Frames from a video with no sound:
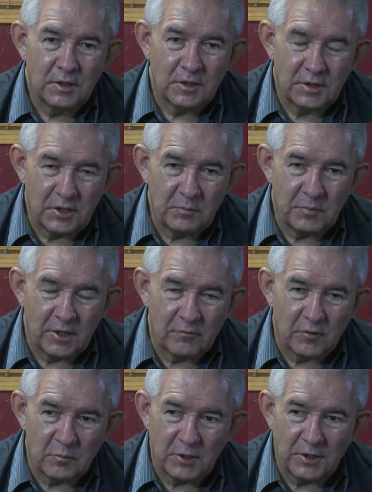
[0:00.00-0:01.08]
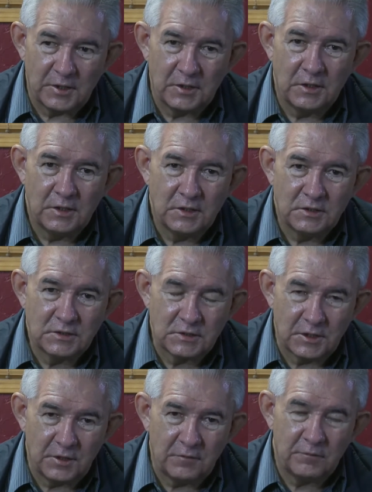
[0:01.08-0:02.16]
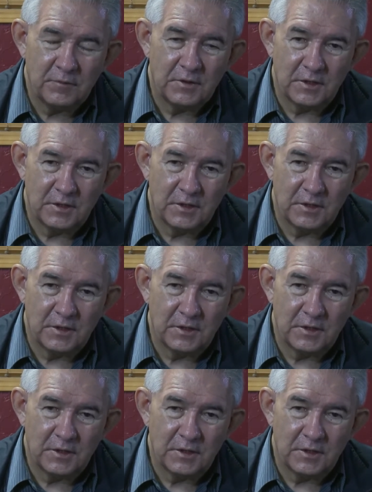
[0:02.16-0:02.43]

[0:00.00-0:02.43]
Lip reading: can keep everybody safe